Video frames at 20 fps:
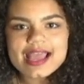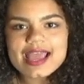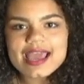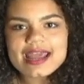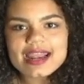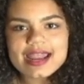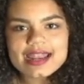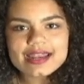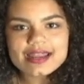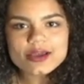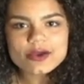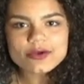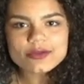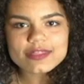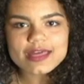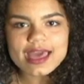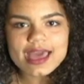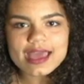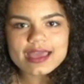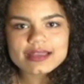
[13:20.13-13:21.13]
And I know
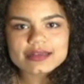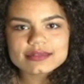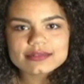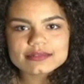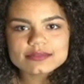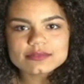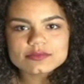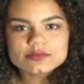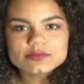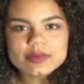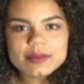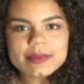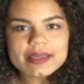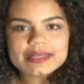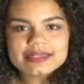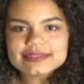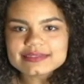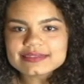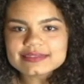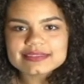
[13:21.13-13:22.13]
that
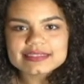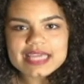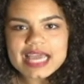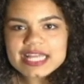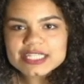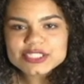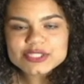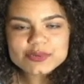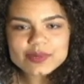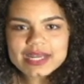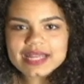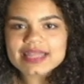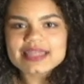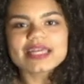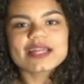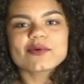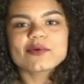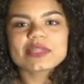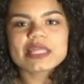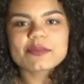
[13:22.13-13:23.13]
women can do
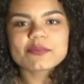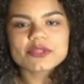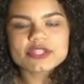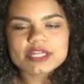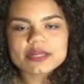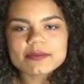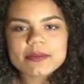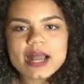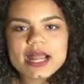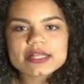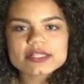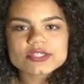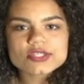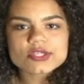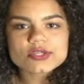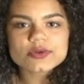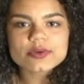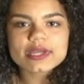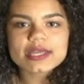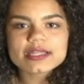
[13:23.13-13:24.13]
anything when they put their mind
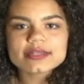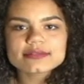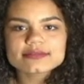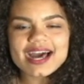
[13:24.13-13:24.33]
to it.